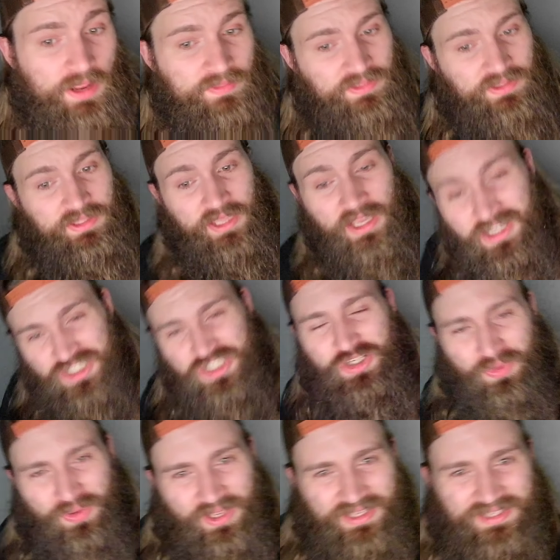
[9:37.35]
The
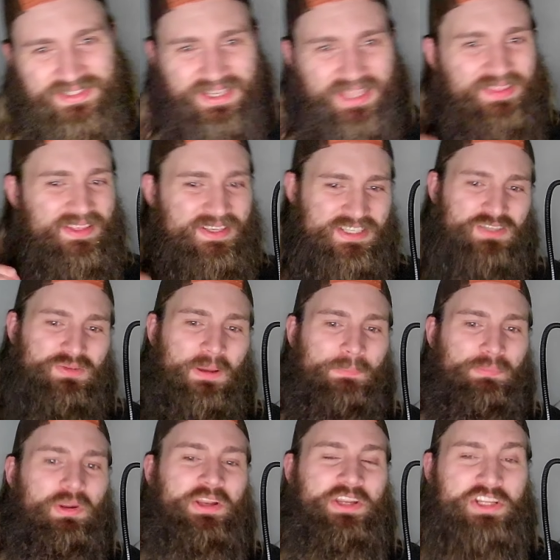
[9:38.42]
issue is, and this is why
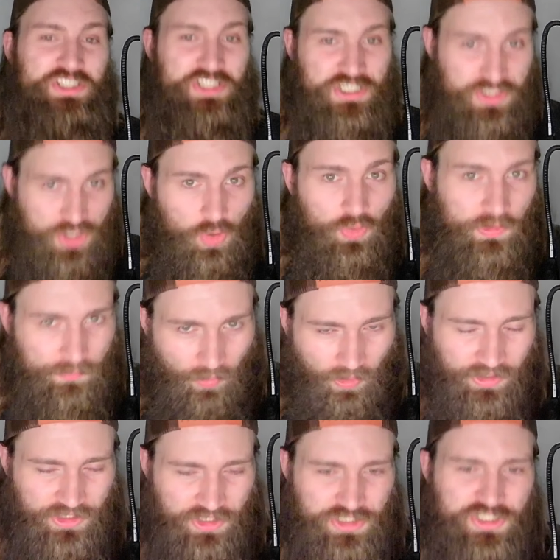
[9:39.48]
Brundage is Cody
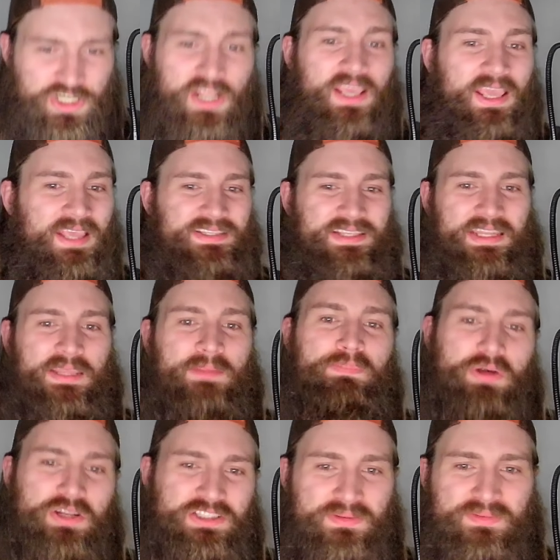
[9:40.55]
Brundage, is that he
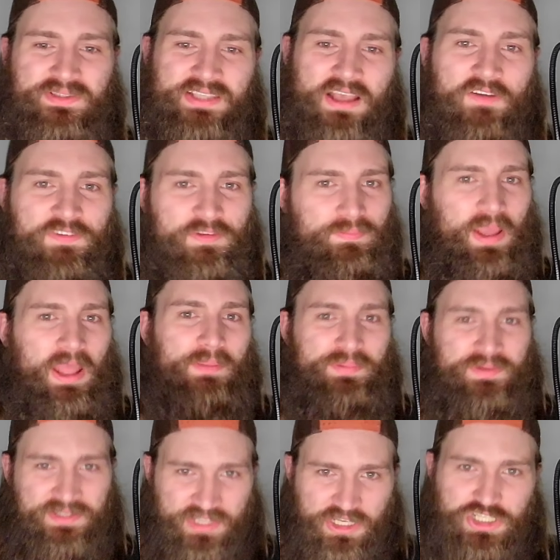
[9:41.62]
puts himself in bad
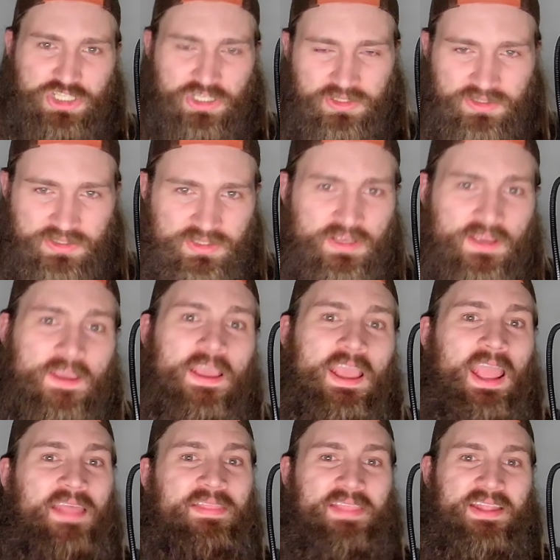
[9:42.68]
positions
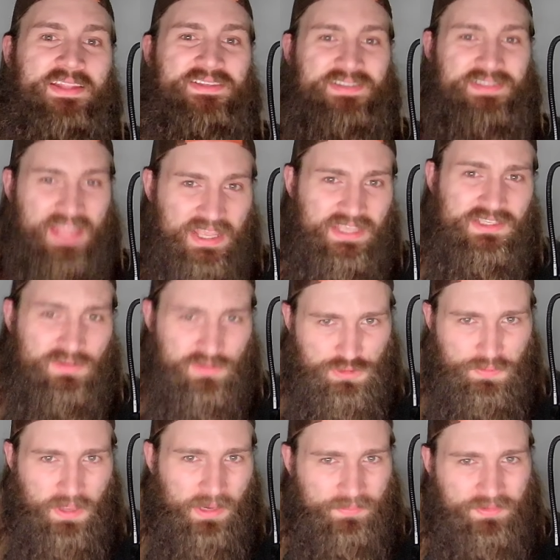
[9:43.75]
and then stays in those
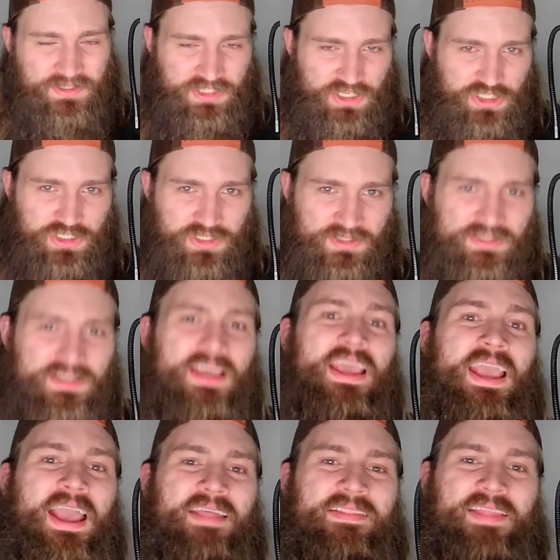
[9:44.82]
bad positions,
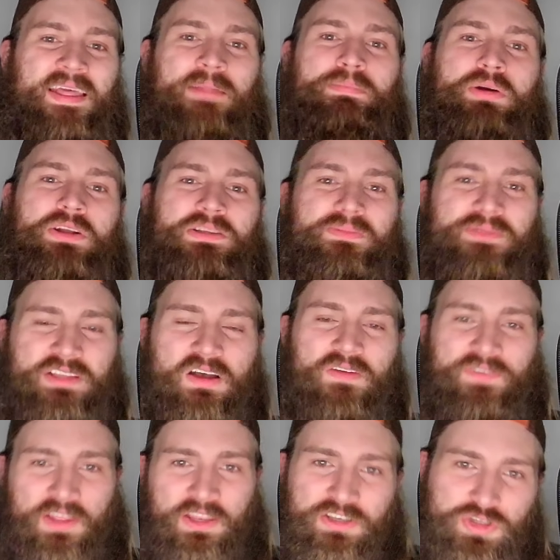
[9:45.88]
and then puts
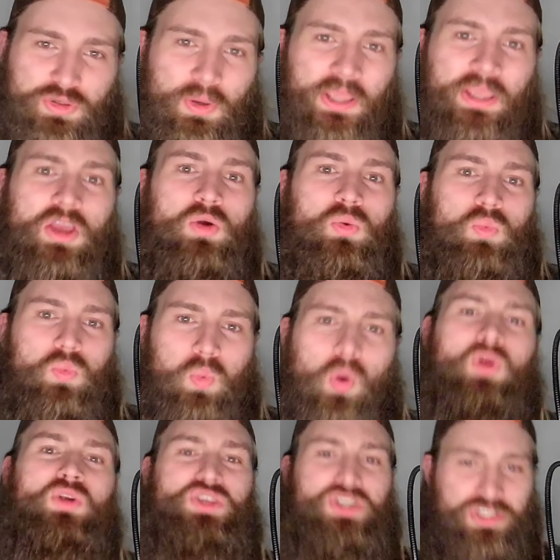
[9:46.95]
himself into a
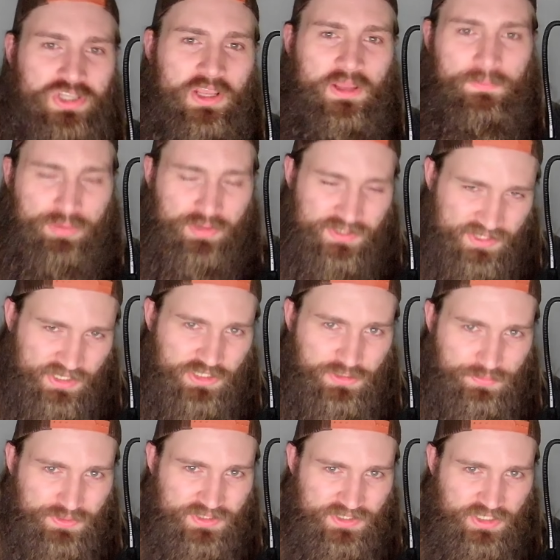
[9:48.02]
worse
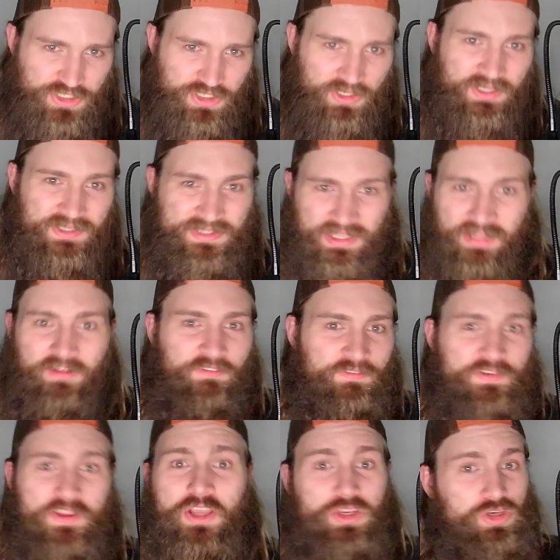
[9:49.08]
position. Instead
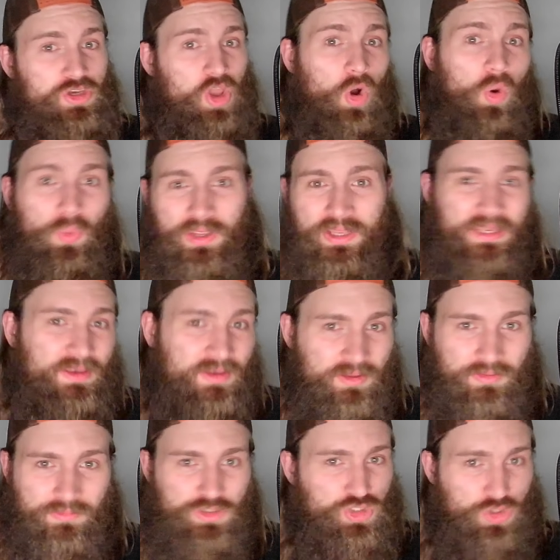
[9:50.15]
of knowing,
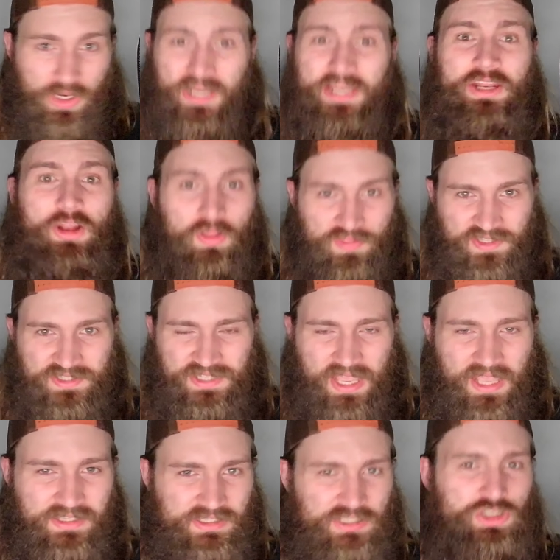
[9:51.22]
training all these
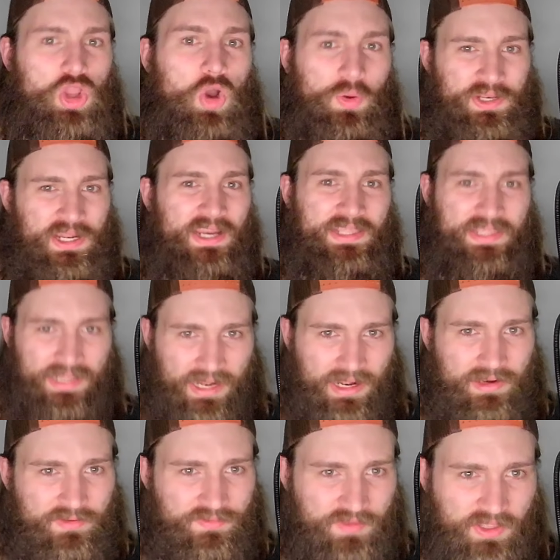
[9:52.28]
things, and knowing how to get
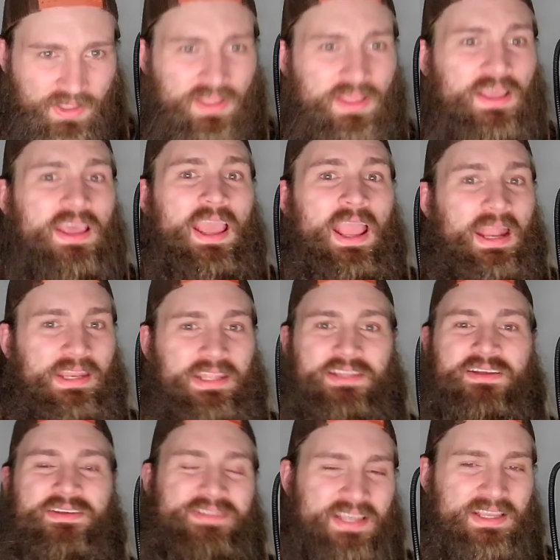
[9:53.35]
out of it, and he
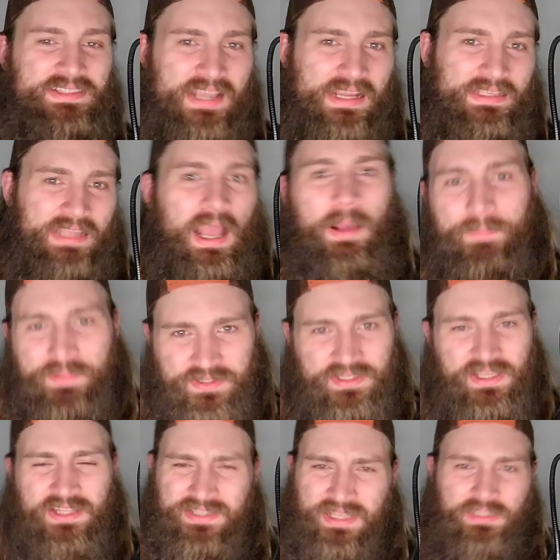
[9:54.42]
does the exact
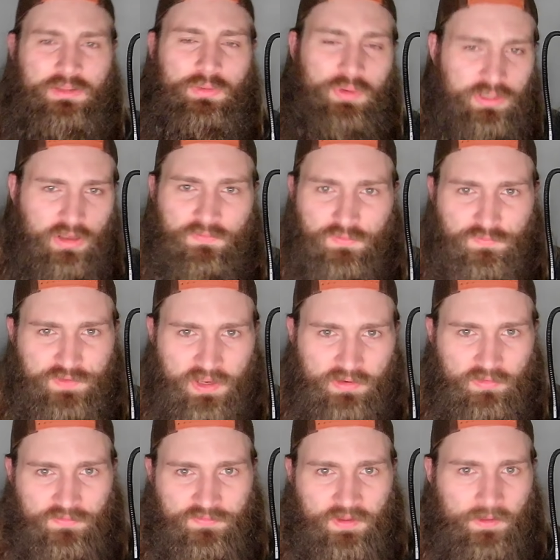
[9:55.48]
opposite. It's like the Rodolfo
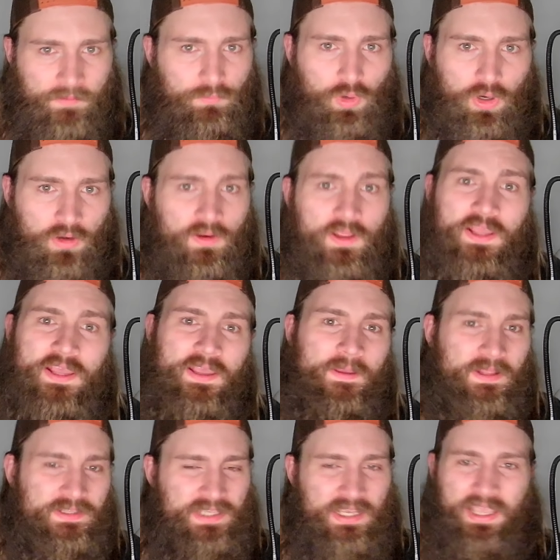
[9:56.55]
Vieira fight, where
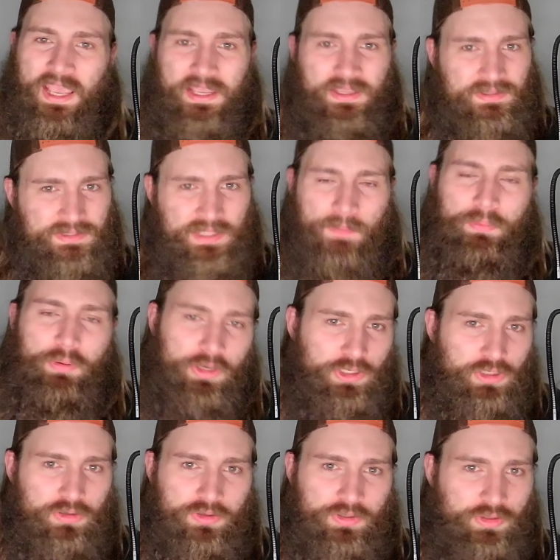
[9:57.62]
it's like, hey, stop putting
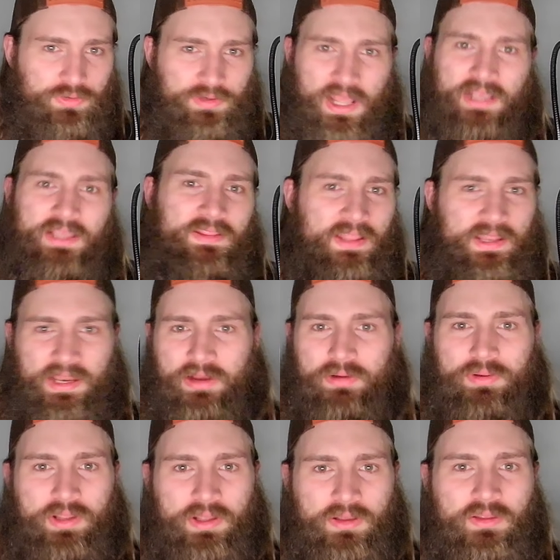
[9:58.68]
your neck in that
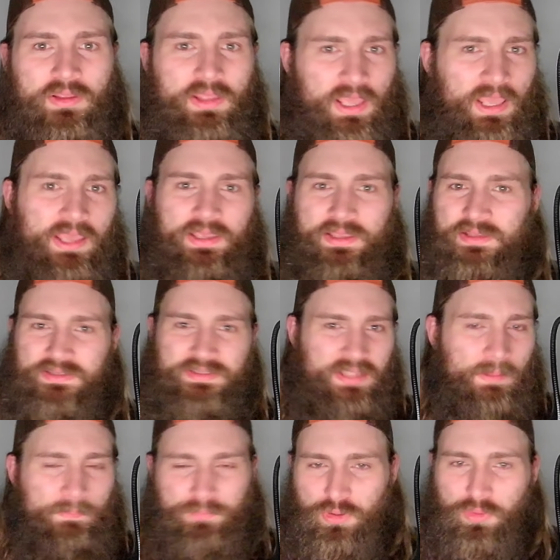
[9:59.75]
area. Hey,
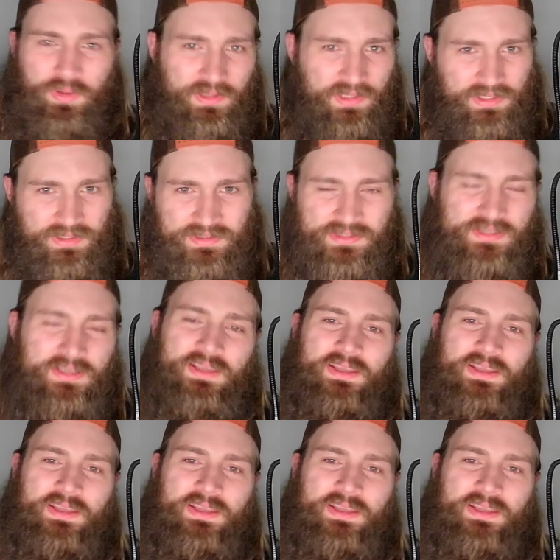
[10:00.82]
stop doing this.